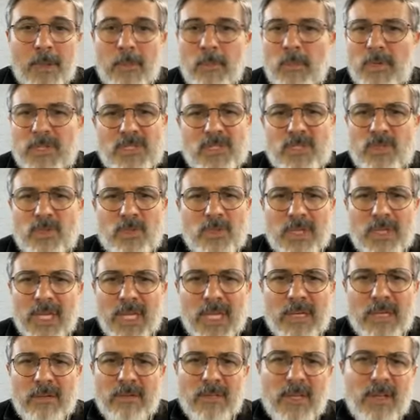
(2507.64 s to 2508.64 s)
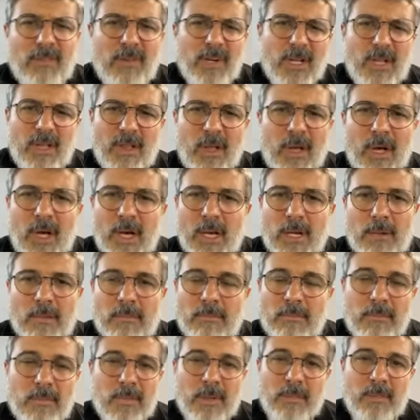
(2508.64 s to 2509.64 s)
it wasn't too late, 11 o'clock.
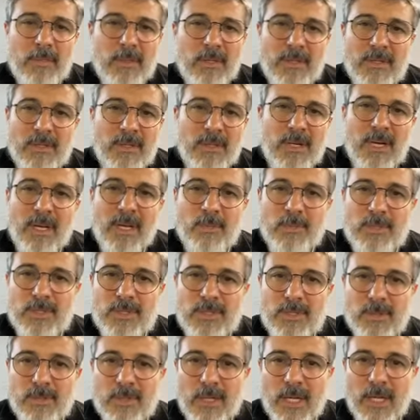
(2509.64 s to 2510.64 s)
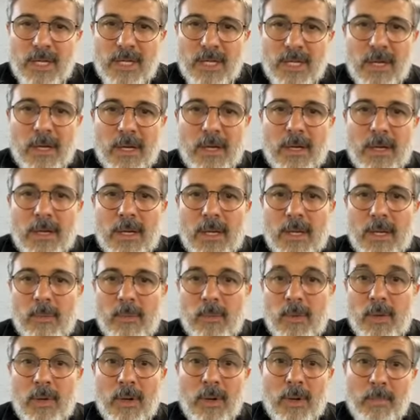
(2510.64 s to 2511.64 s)
And then the night was still kind of young, and
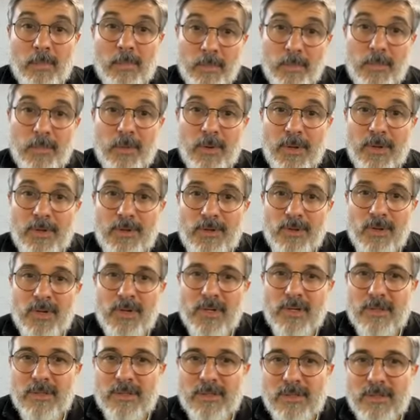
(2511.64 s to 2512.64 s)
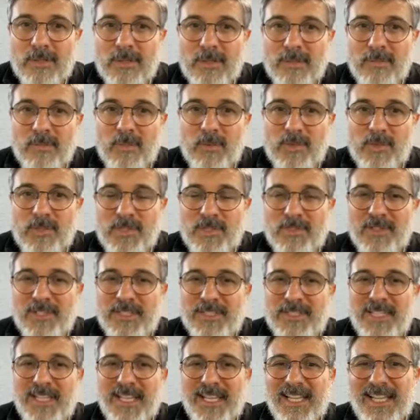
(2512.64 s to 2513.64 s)
we were all pretty drunk, most of
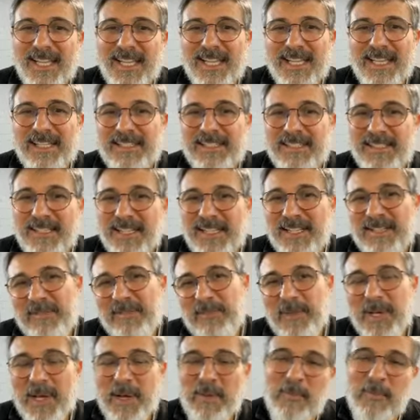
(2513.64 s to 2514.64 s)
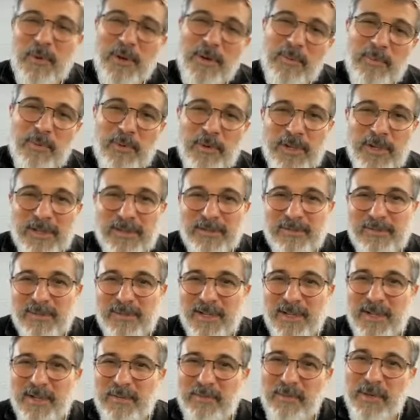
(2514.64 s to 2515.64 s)
us. And at one point,
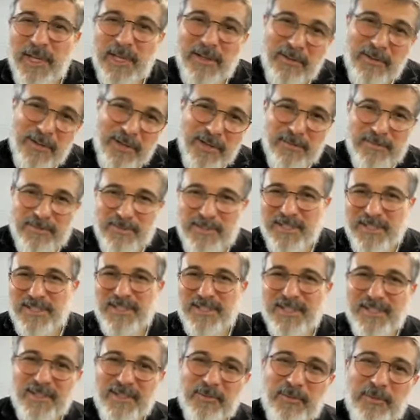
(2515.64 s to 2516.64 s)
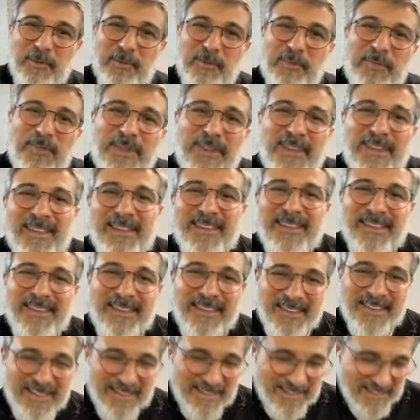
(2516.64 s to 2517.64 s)
Michael comes into the room,
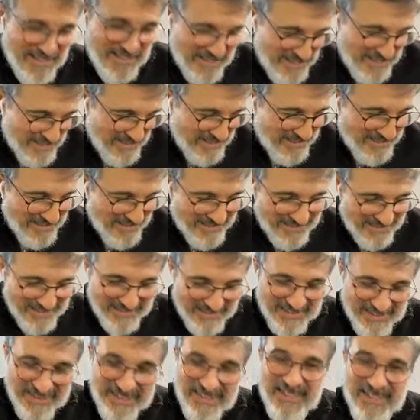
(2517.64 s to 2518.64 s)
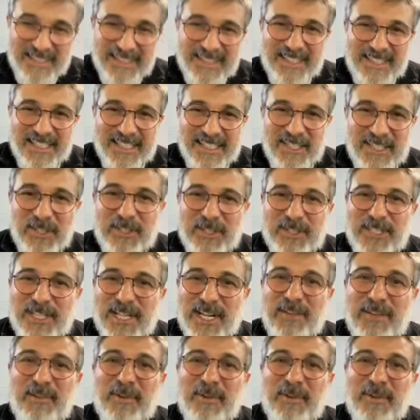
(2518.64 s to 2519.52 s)
and he looks at